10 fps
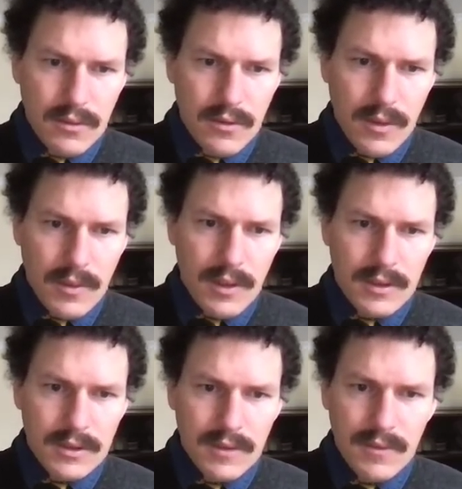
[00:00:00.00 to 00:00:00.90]
3
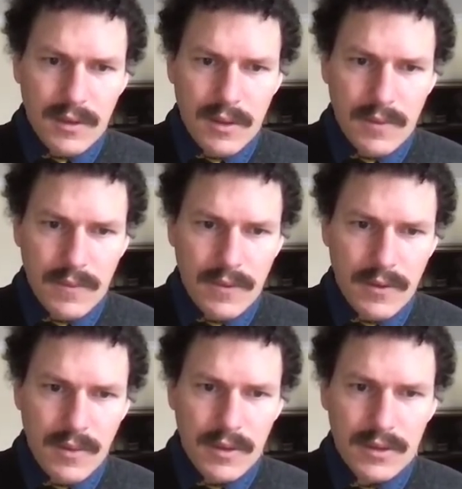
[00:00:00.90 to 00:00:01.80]
past 7,
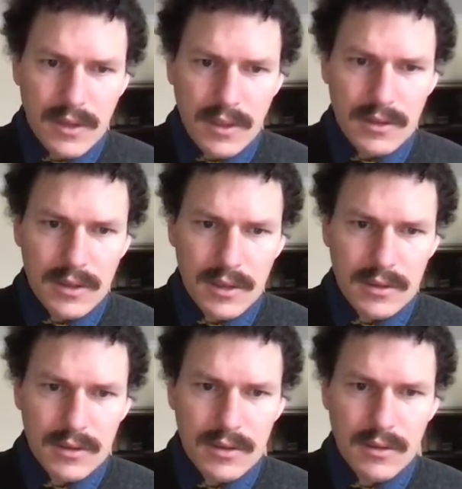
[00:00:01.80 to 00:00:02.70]
3 minutes 8
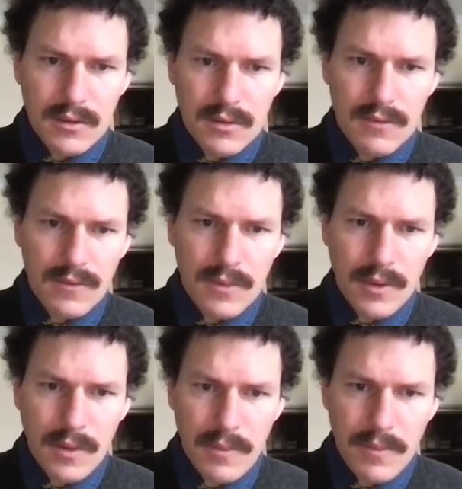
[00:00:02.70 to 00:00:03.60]
seconds, couldn't find
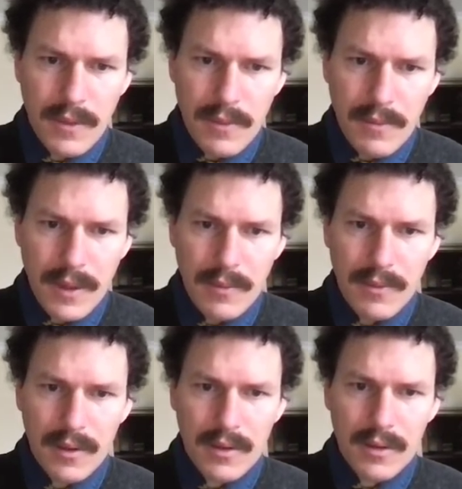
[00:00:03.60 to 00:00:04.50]
my back
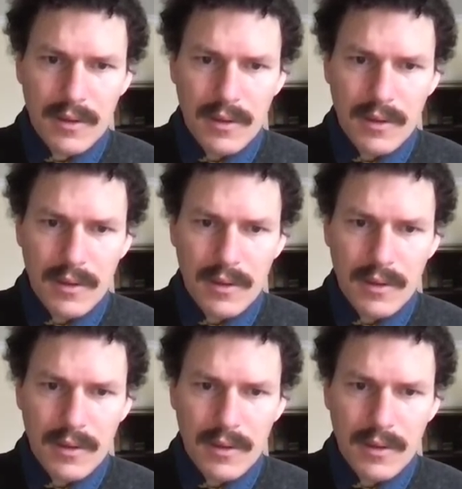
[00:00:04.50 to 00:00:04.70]
pocket